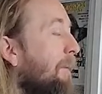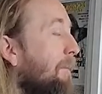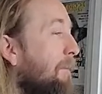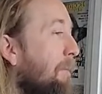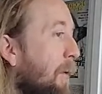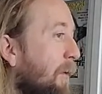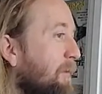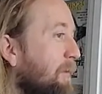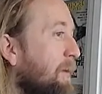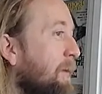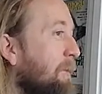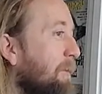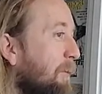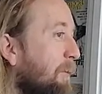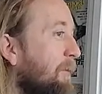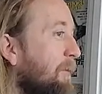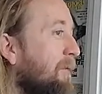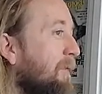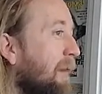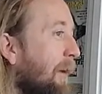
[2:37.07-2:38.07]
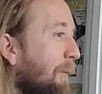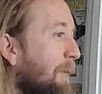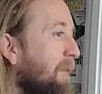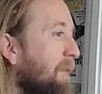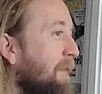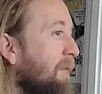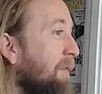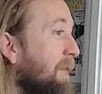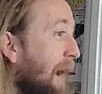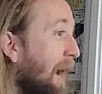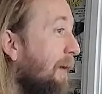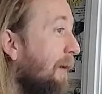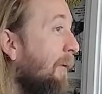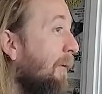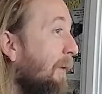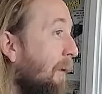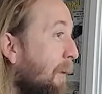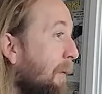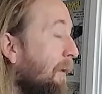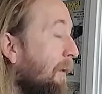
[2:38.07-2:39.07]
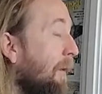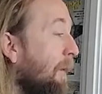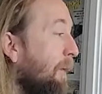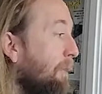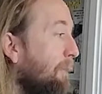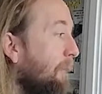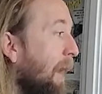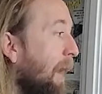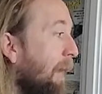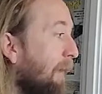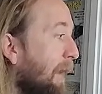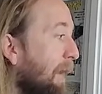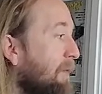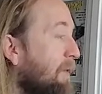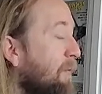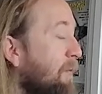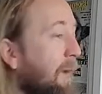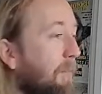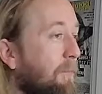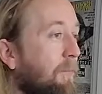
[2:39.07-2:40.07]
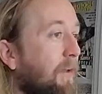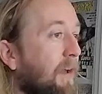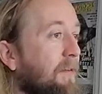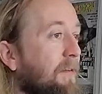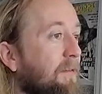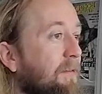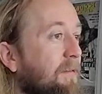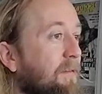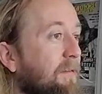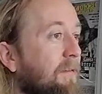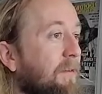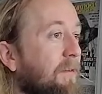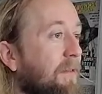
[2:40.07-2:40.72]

Most people will start with just down only, and that's a great place.